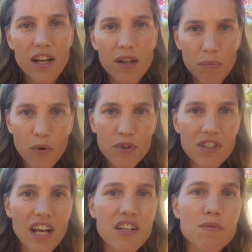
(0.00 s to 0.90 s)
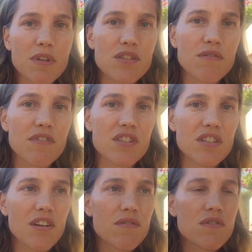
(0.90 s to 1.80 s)
important aspects of
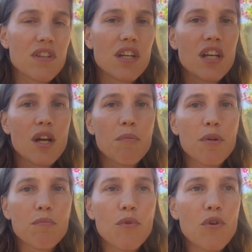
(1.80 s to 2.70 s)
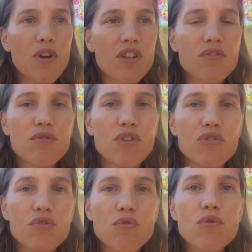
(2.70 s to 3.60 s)
ourselves, but more to the
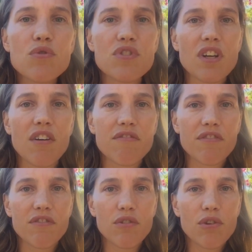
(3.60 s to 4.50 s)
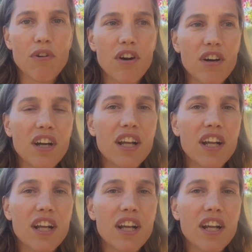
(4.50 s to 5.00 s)
true self of who you are.